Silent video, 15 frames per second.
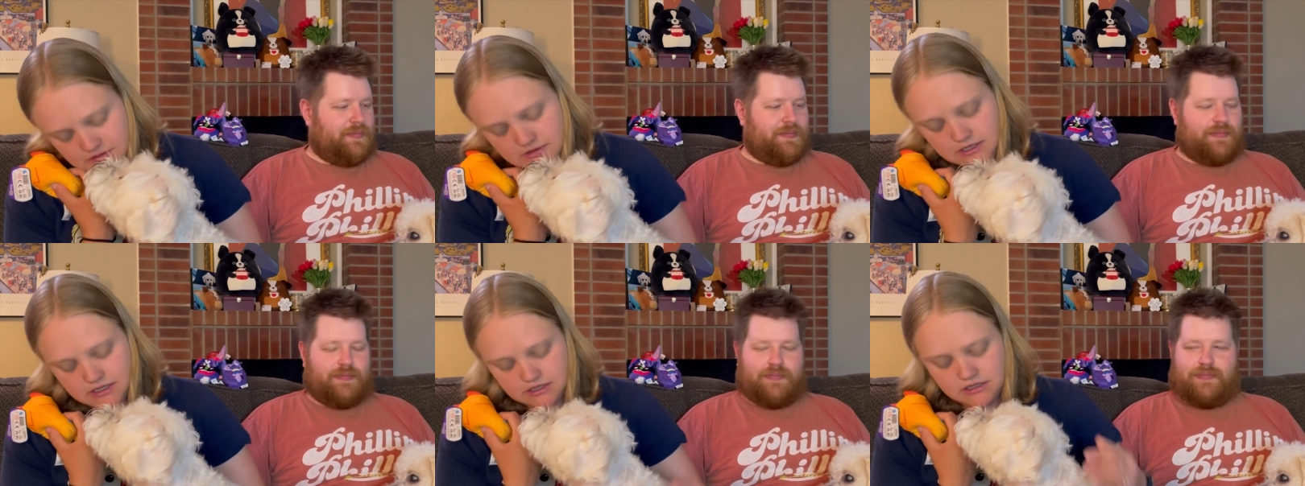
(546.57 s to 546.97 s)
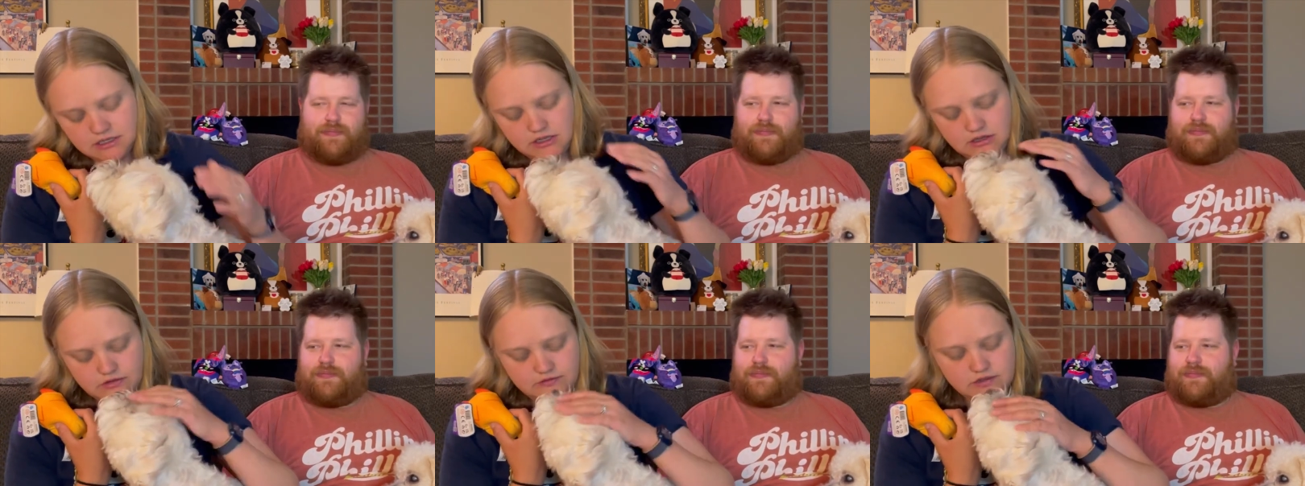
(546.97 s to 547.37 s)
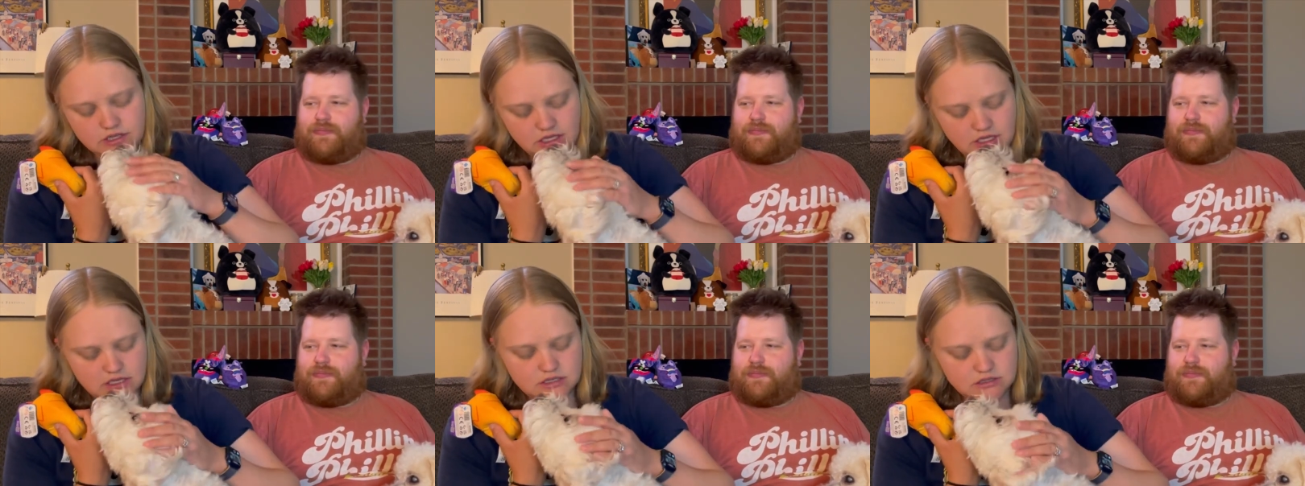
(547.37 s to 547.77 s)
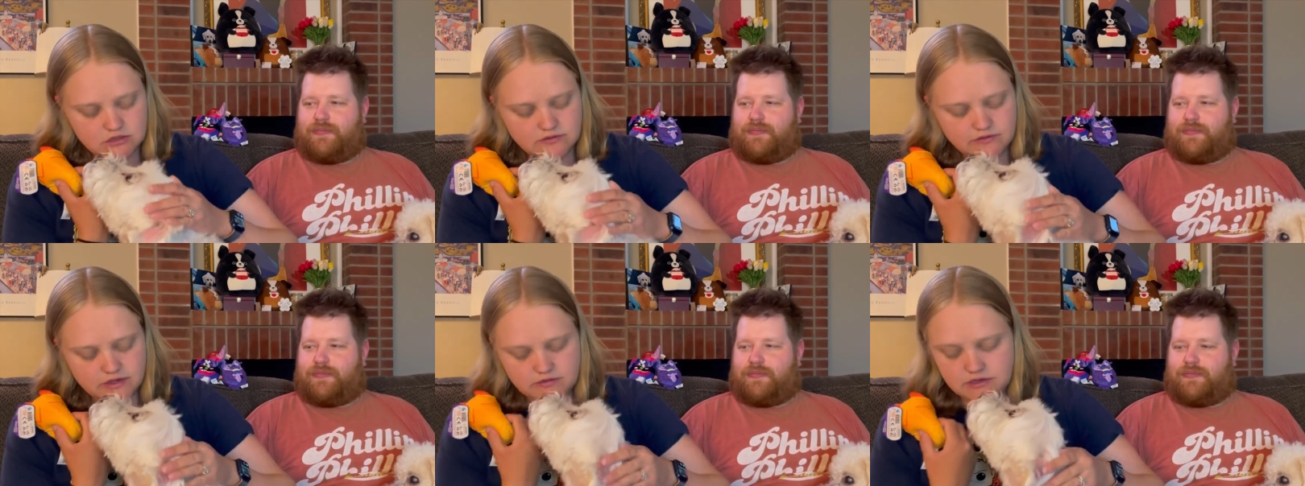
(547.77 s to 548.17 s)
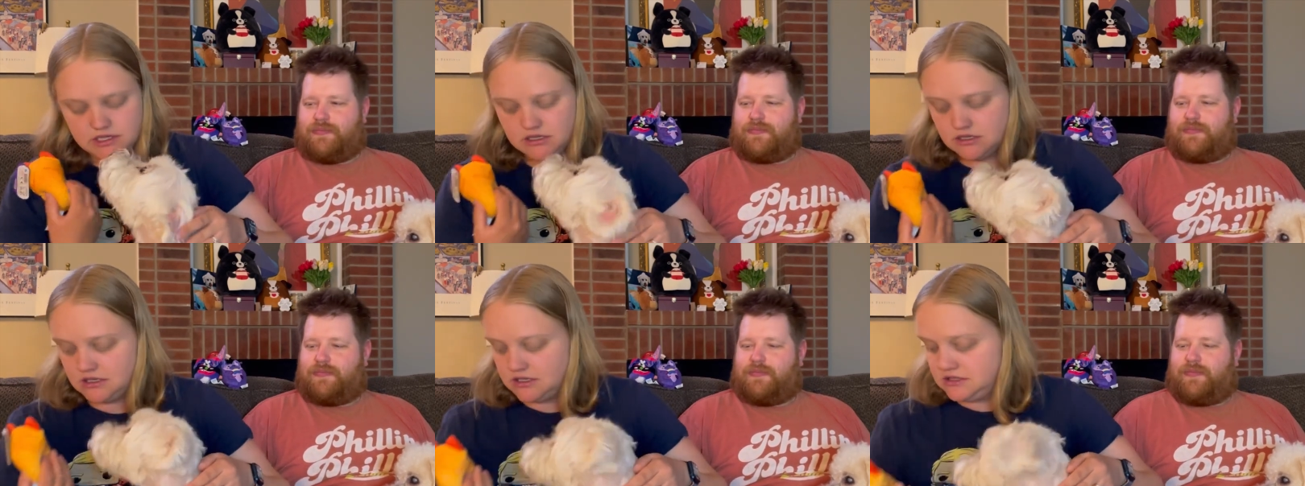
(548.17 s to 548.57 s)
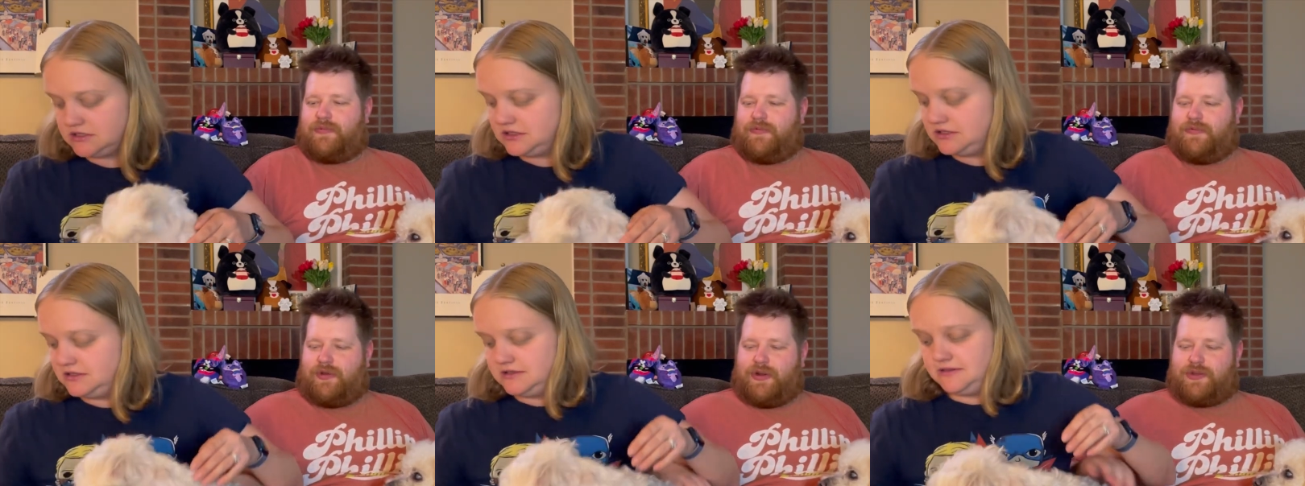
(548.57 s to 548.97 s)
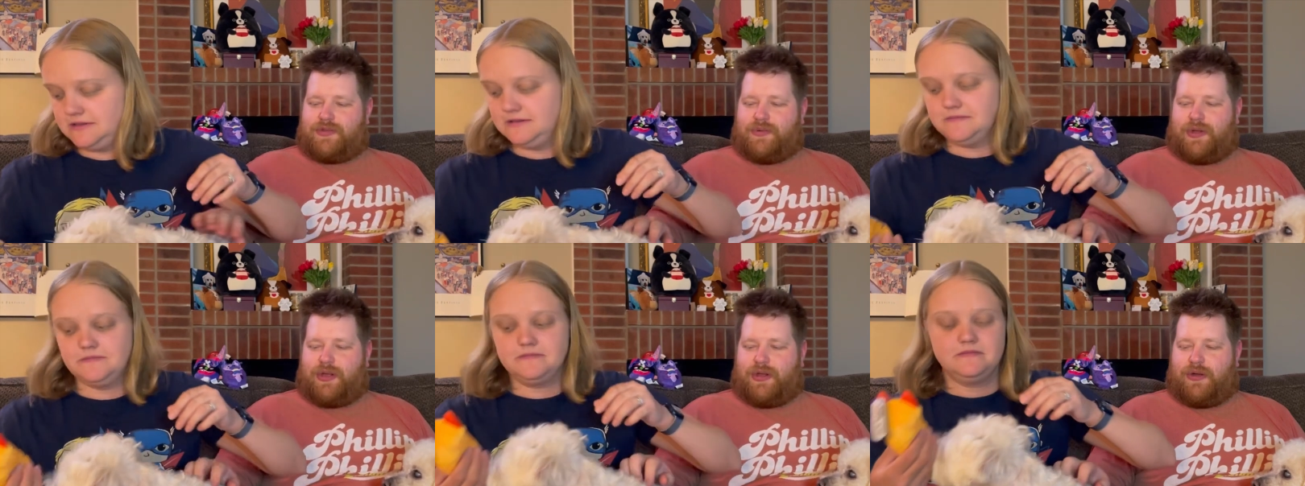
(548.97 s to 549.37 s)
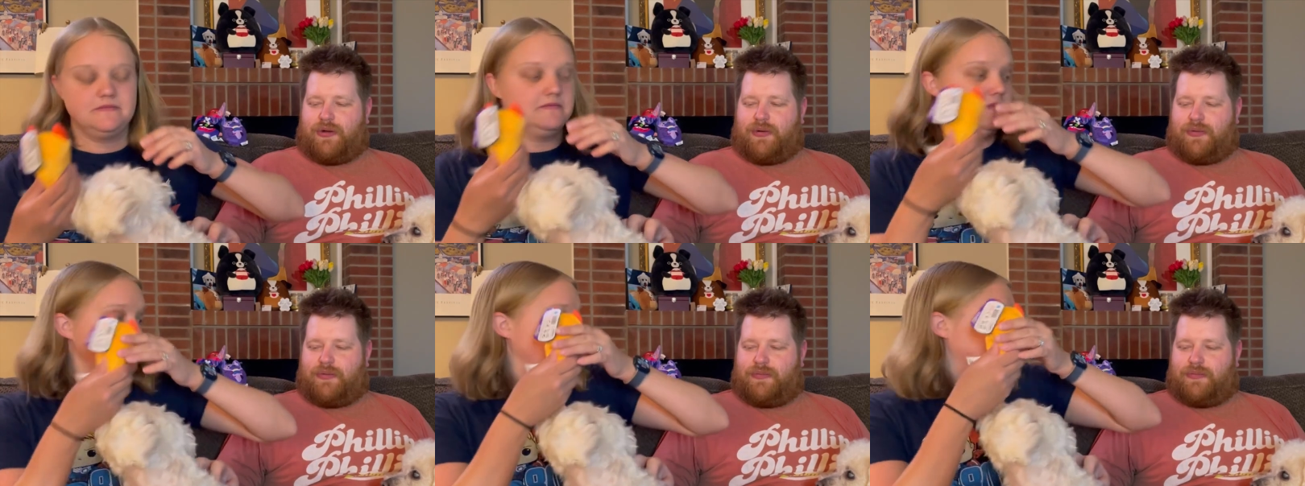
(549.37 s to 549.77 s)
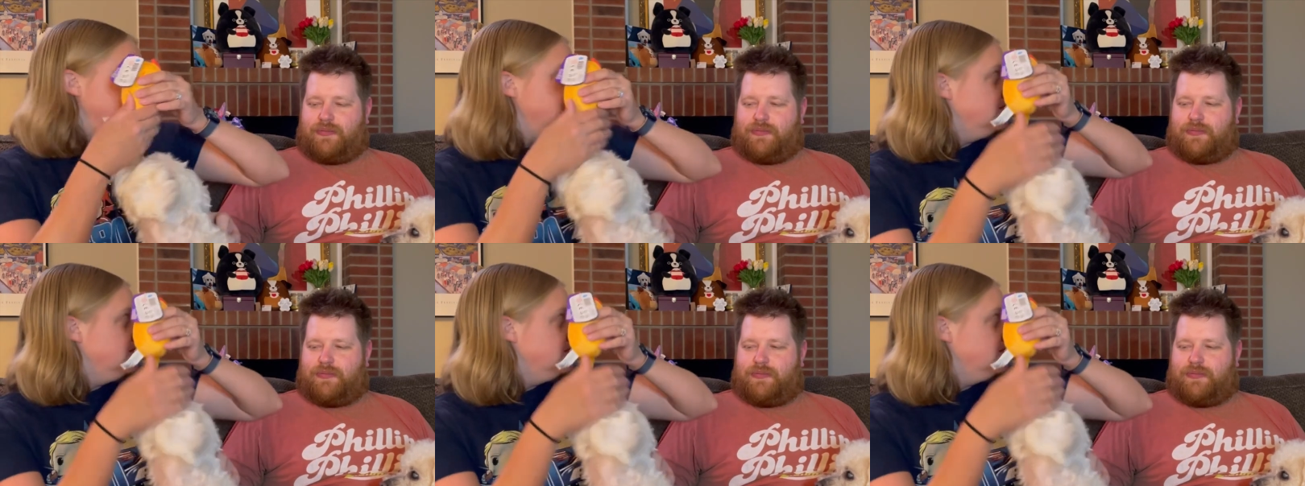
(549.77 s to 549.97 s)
Speaker 1: Yeah, thank you for the kiss. You're very kind. very sweet girl. Yeah.